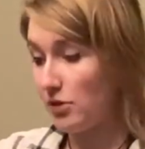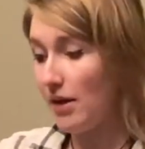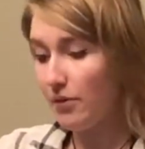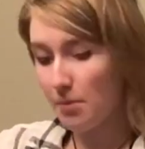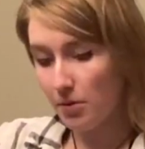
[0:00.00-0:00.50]

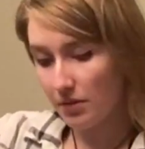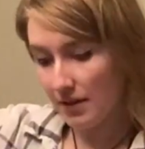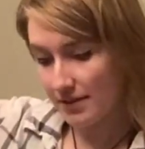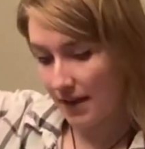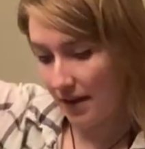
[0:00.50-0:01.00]
Dry vermouth
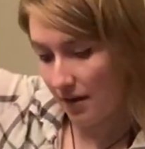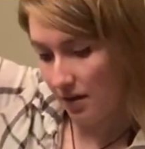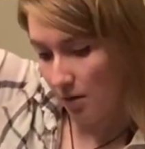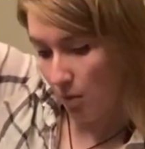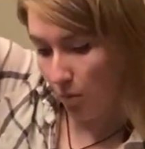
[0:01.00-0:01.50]
is a
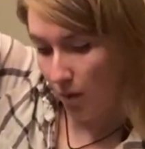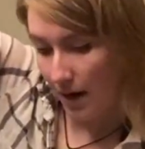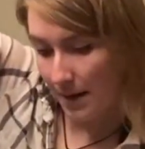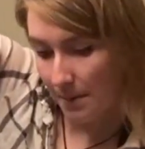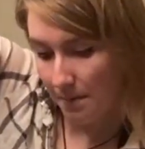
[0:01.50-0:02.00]

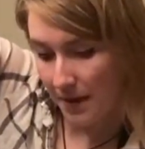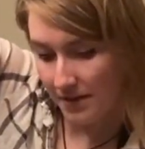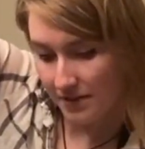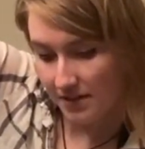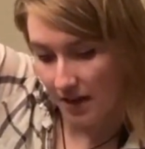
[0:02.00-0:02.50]

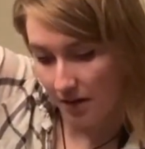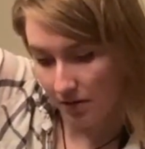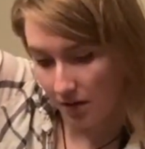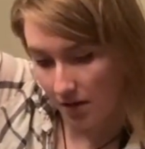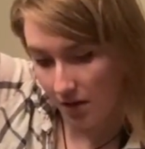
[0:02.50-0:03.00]
wine-based
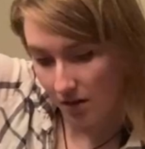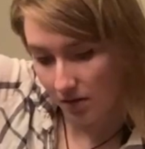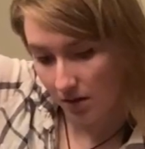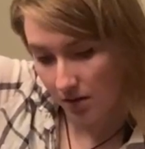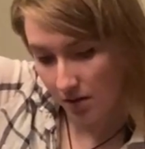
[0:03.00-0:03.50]

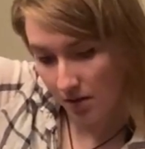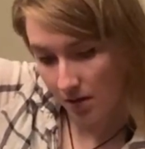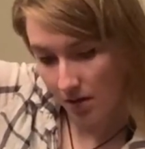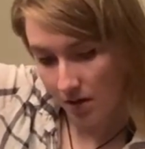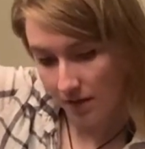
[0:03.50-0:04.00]
alcohol
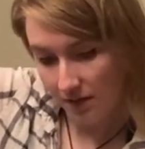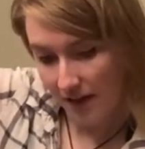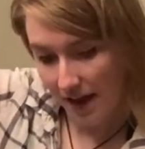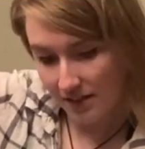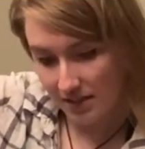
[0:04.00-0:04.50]

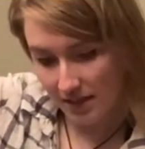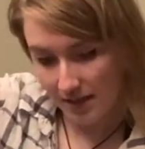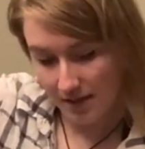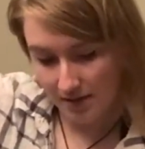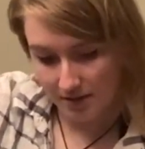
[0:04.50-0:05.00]
that
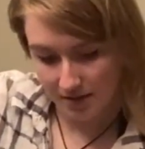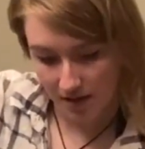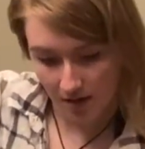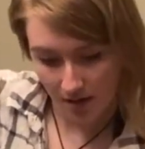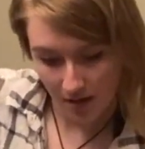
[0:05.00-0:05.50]
is
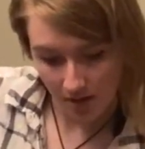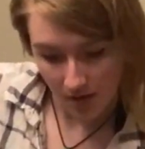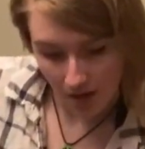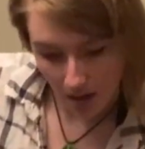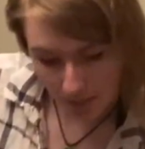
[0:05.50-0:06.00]
a